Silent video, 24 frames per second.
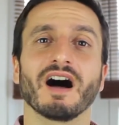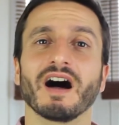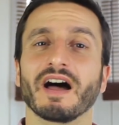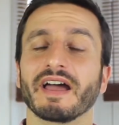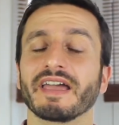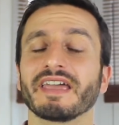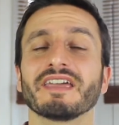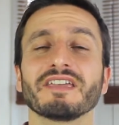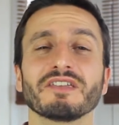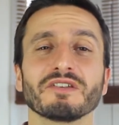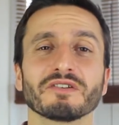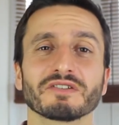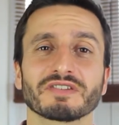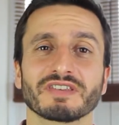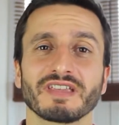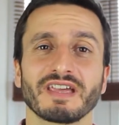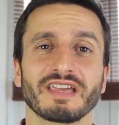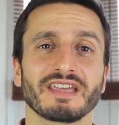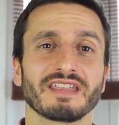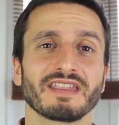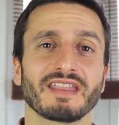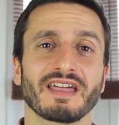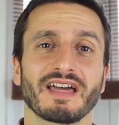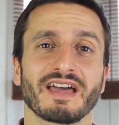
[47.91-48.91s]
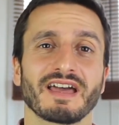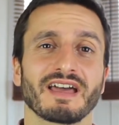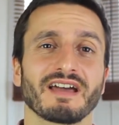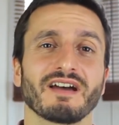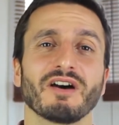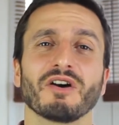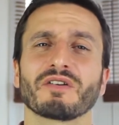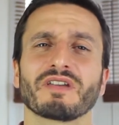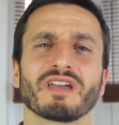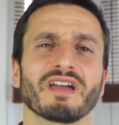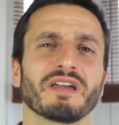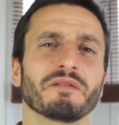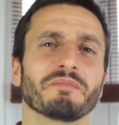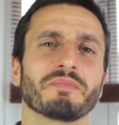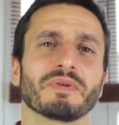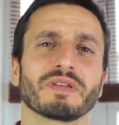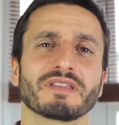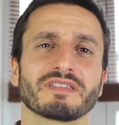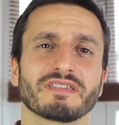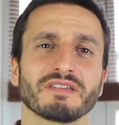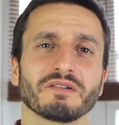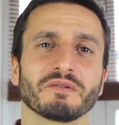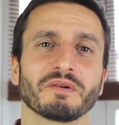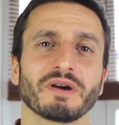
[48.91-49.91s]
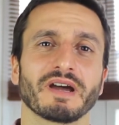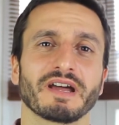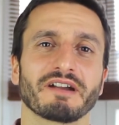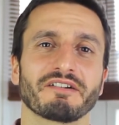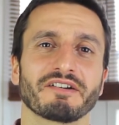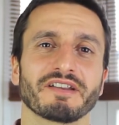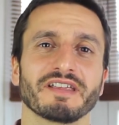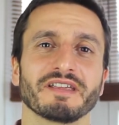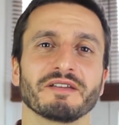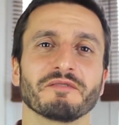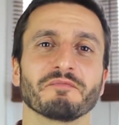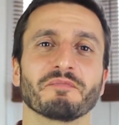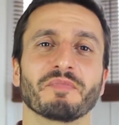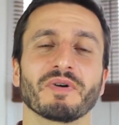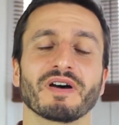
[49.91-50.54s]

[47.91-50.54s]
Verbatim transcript: I hear you're saying that, okay, big deal, Hari,